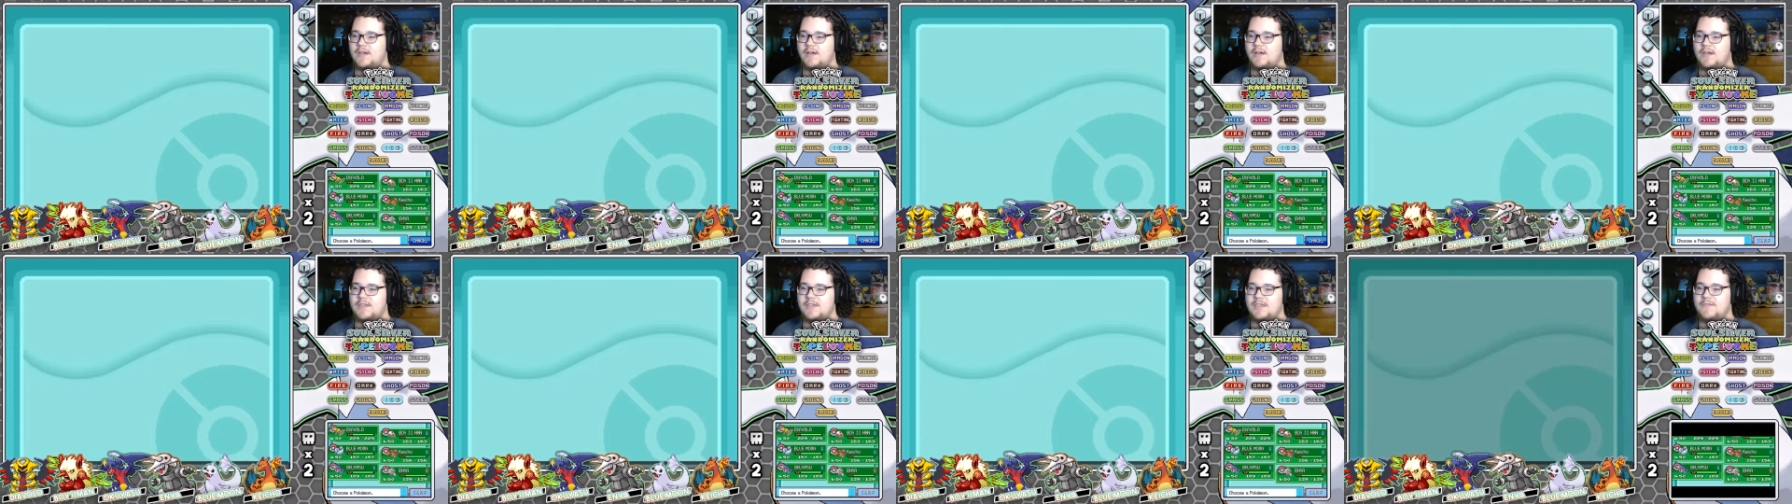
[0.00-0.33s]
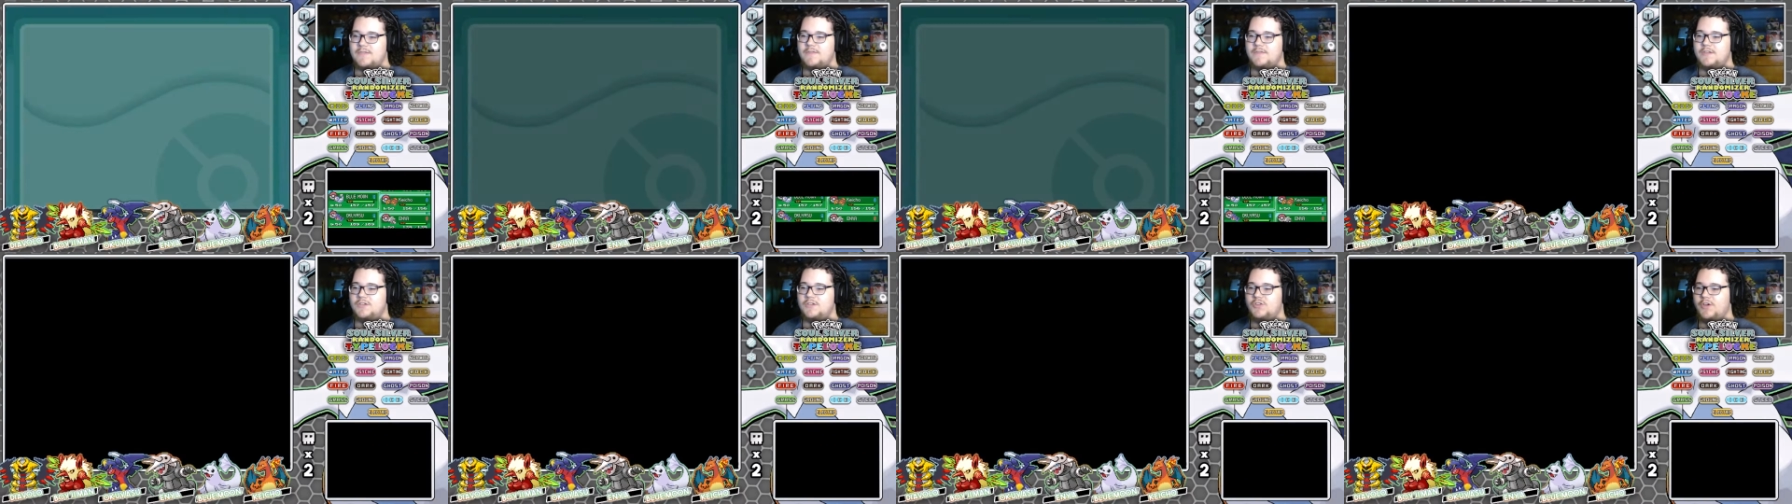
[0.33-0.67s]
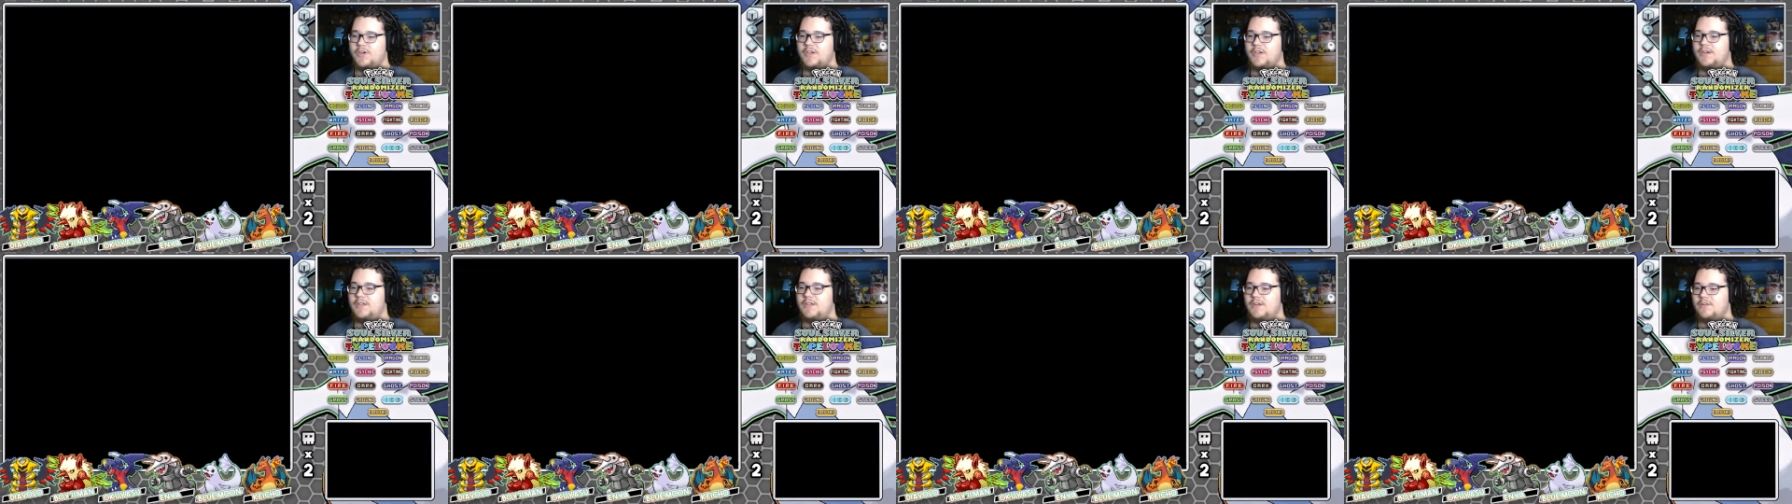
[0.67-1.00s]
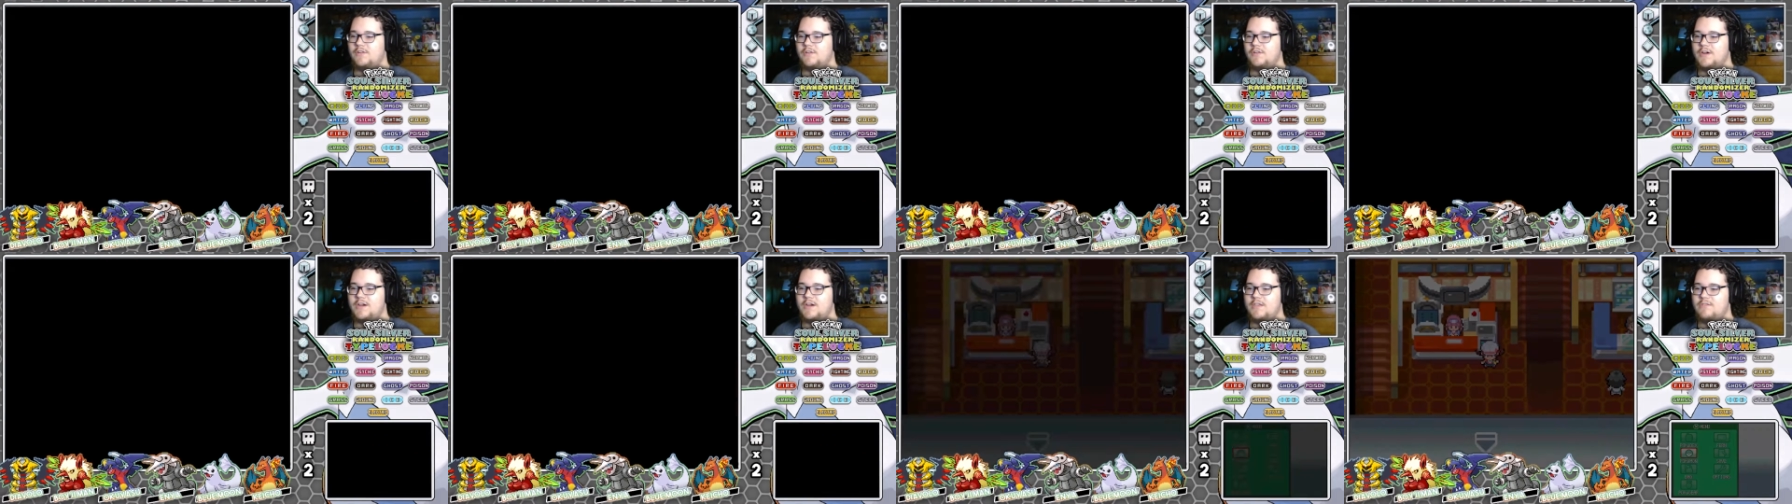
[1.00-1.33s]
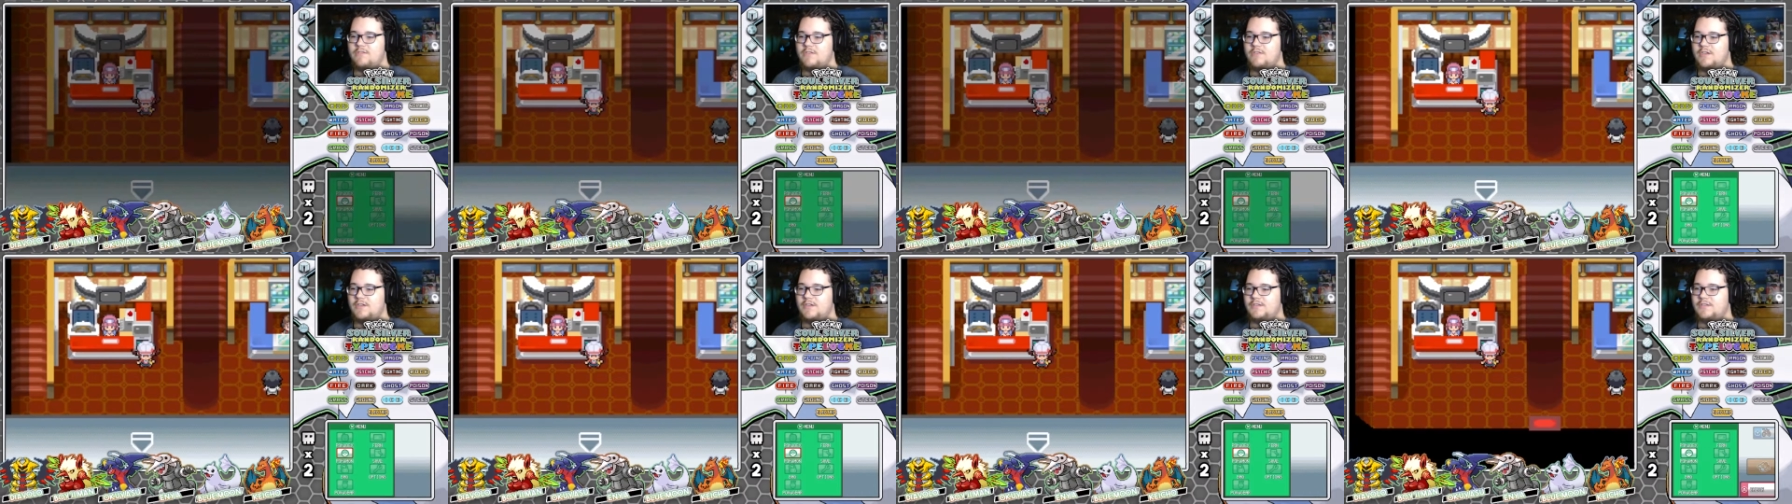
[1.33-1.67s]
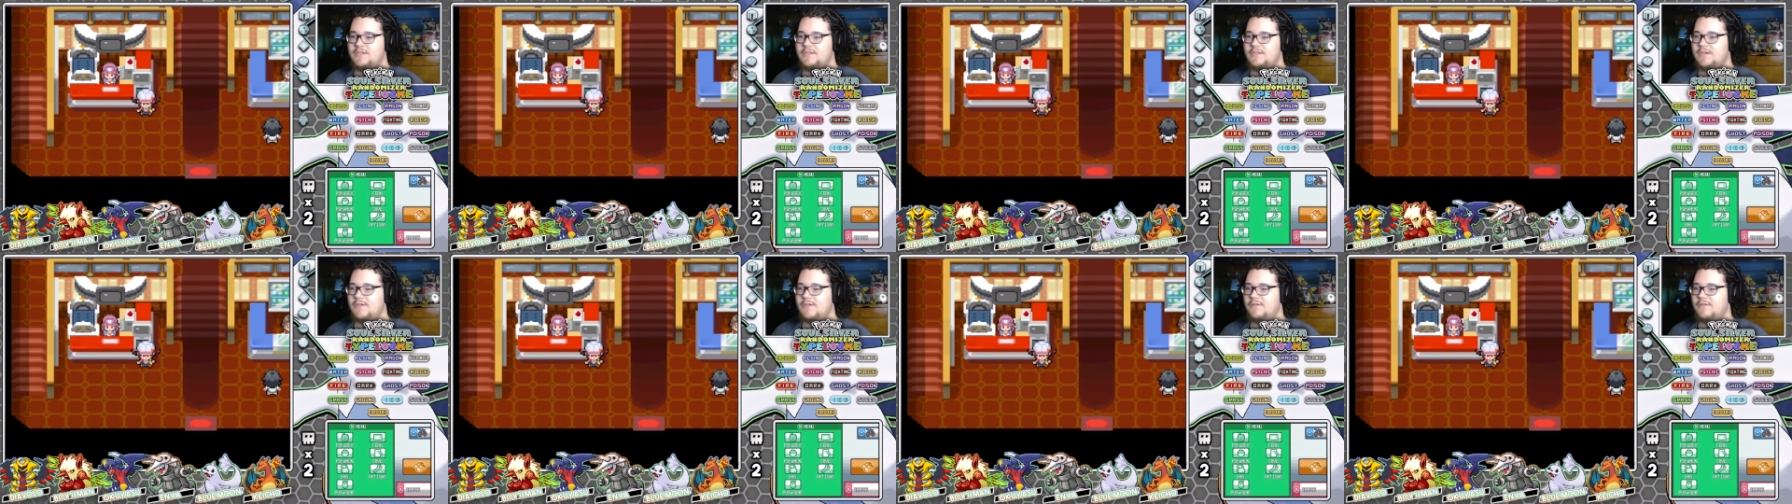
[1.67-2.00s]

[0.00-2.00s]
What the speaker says: EV train it or anything. So